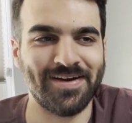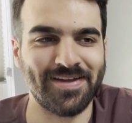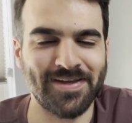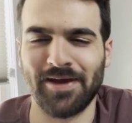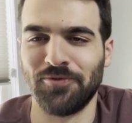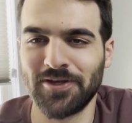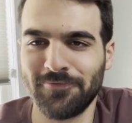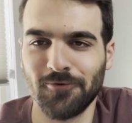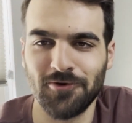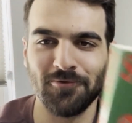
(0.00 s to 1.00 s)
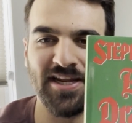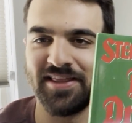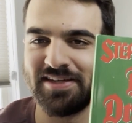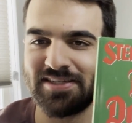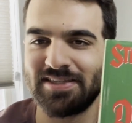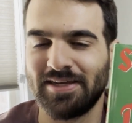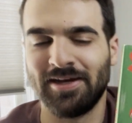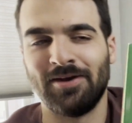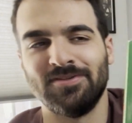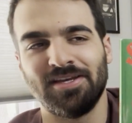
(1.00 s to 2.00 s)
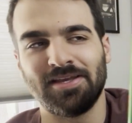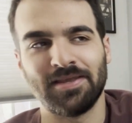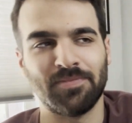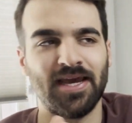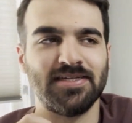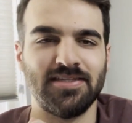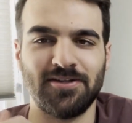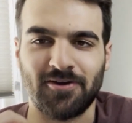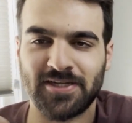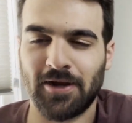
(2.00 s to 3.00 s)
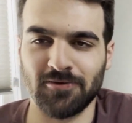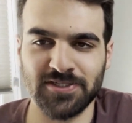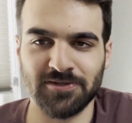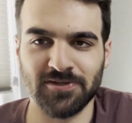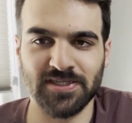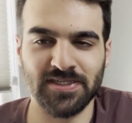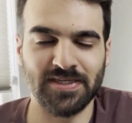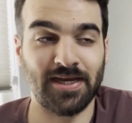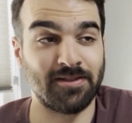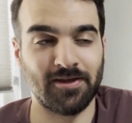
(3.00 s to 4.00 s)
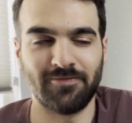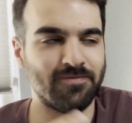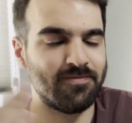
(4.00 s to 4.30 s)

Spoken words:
yeah, I'm looking forward to reading this. Once I get back into the Dark Tower series, I love